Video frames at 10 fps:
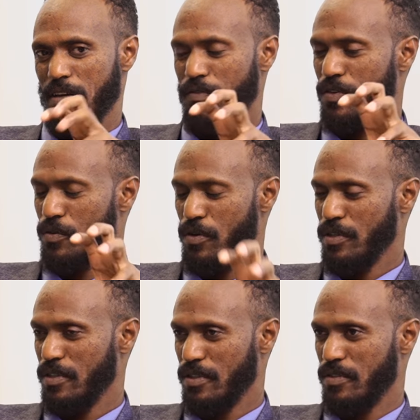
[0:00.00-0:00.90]
If you
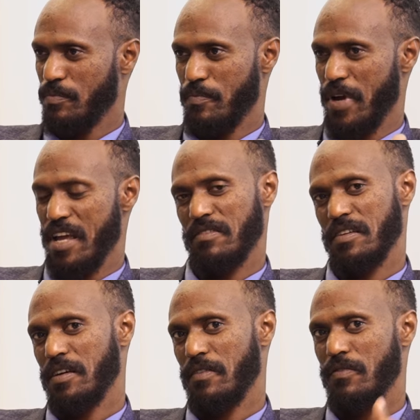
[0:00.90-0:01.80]
want
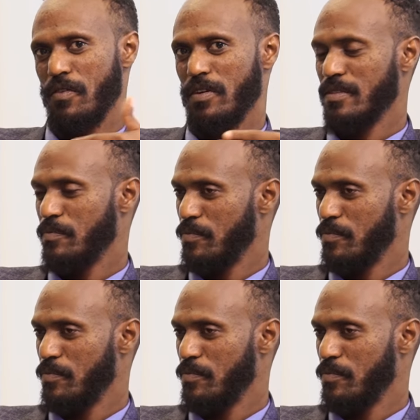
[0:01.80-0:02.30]
painting, if you want